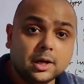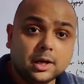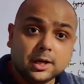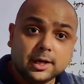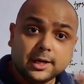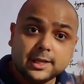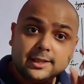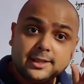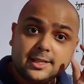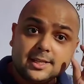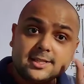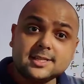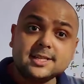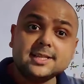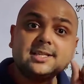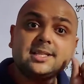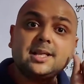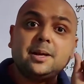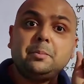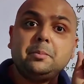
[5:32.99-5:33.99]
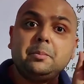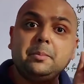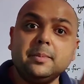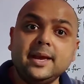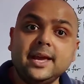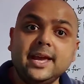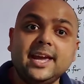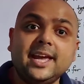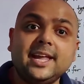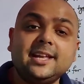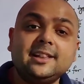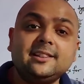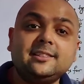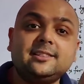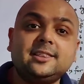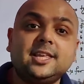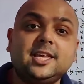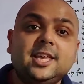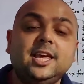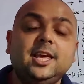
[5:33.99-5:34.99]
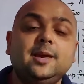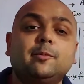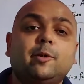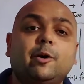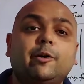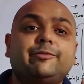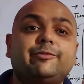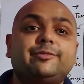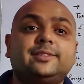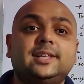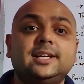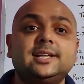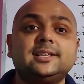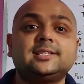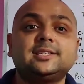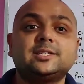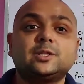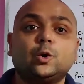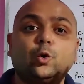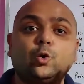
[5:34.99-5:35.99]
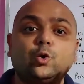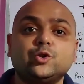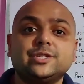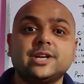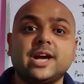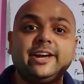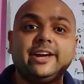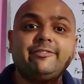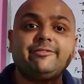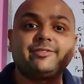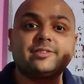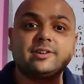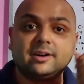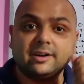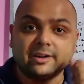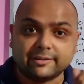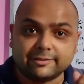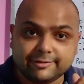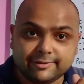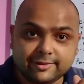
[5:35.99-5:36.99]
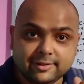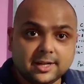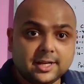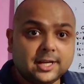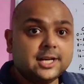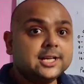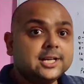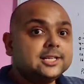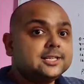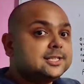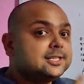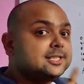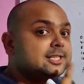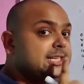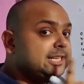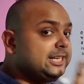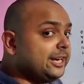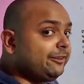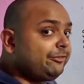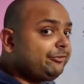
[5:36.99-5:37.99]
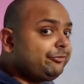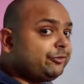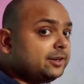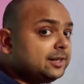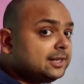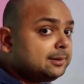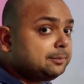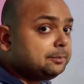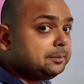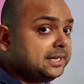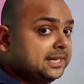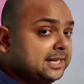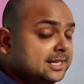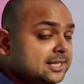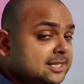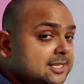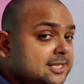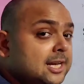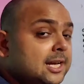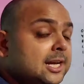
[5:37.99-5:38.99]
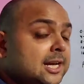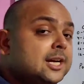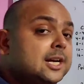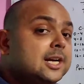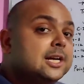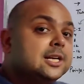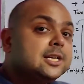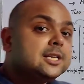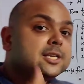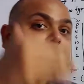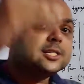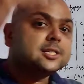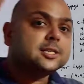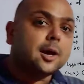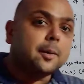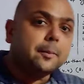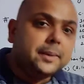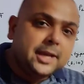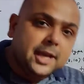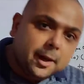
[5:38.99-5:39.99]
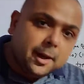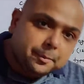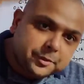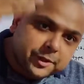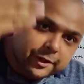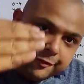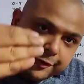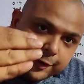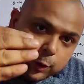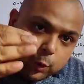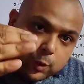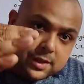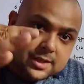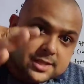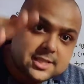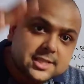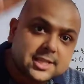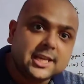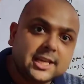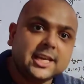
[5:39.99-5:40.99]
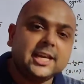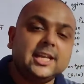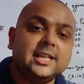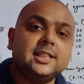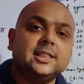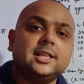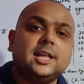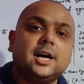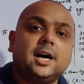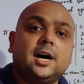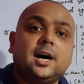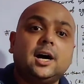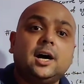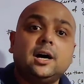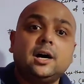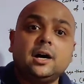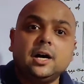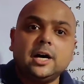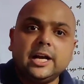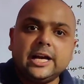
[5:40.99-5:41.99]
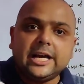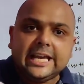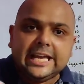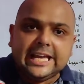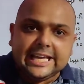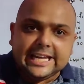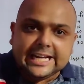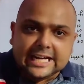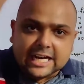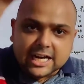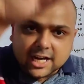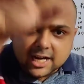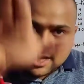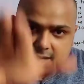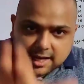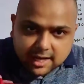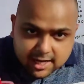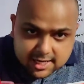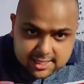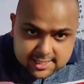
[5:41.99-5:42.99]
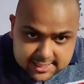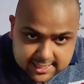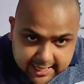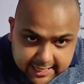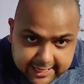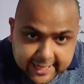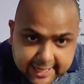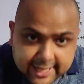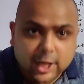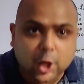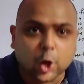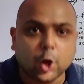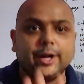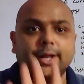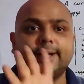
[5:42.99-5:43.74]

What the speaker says: This is the main theme of this Ogive curve. CF1 means summing up the frequency in the ascending order.